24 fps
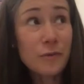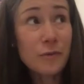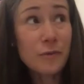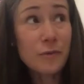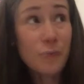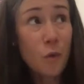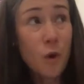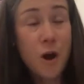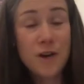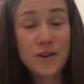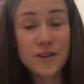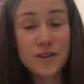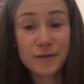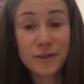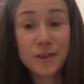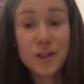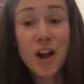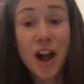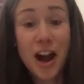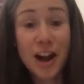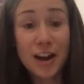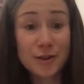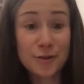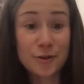walls of a
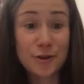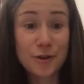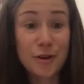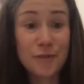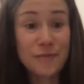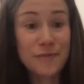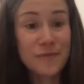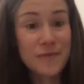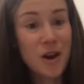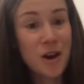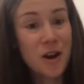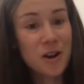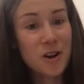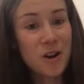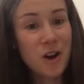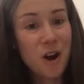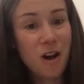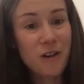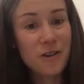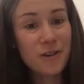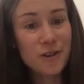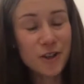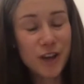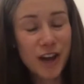classroom on a
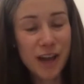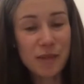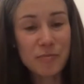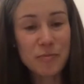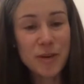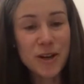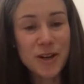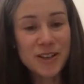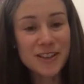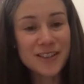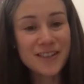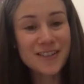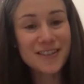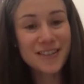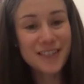college campus.